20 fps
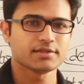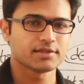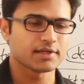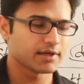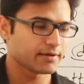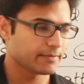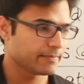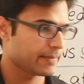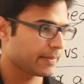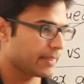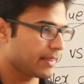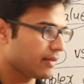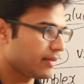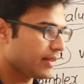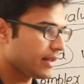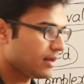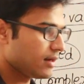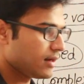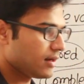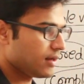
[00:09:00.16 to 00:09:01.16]
us say
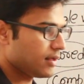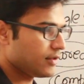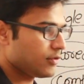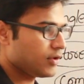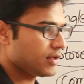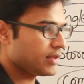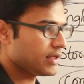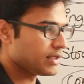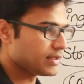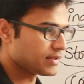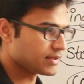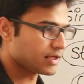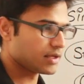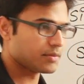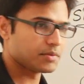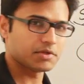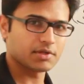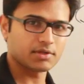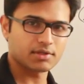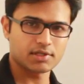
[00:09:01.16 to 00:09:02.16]
they'll, you know, in the
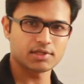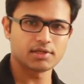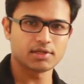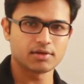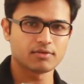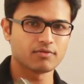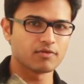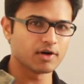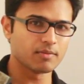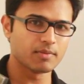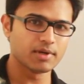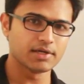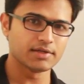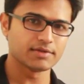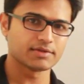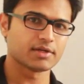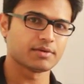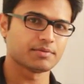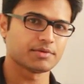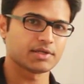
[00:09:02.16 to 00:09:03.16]
description, in the verbal
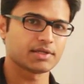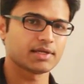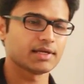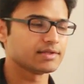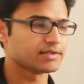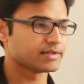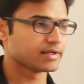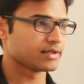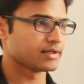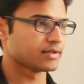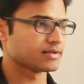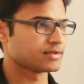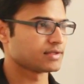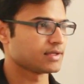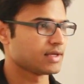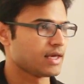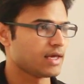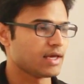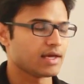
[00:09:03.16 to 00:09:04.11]
description, they'll say this: